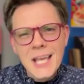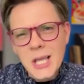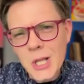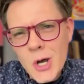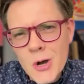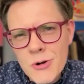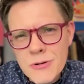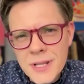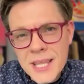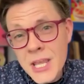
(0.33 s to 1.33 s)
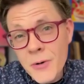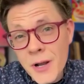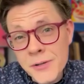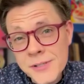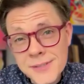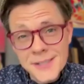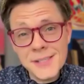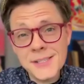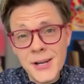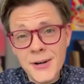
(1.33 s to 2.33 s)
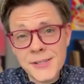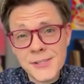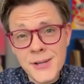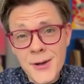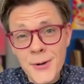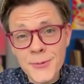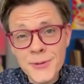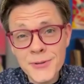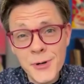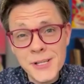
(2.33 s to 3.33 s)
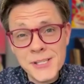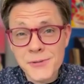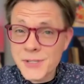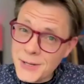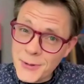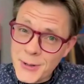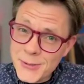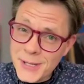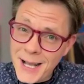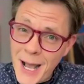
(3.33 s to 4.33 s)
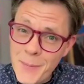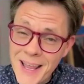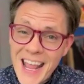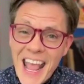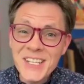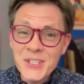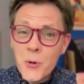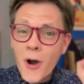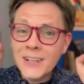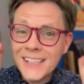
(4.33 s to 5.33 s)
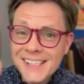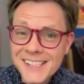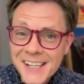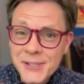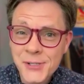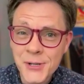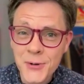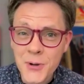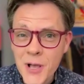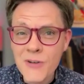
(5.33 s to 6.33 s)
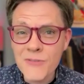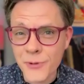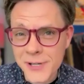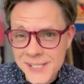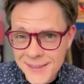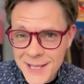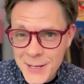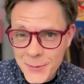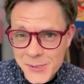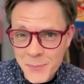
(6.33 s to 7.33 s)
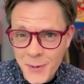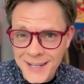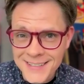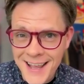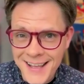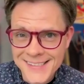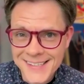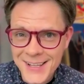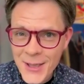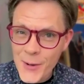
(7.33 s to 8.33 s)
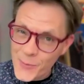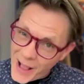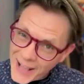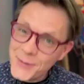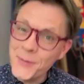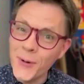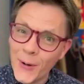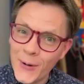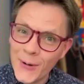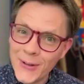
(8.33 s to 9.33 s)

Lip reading: Hello, heroes. This is Derek Snow, the voice of Shinra Kusakabe, and you are listening to Voice of the Heroes Podcast. Rock and roll.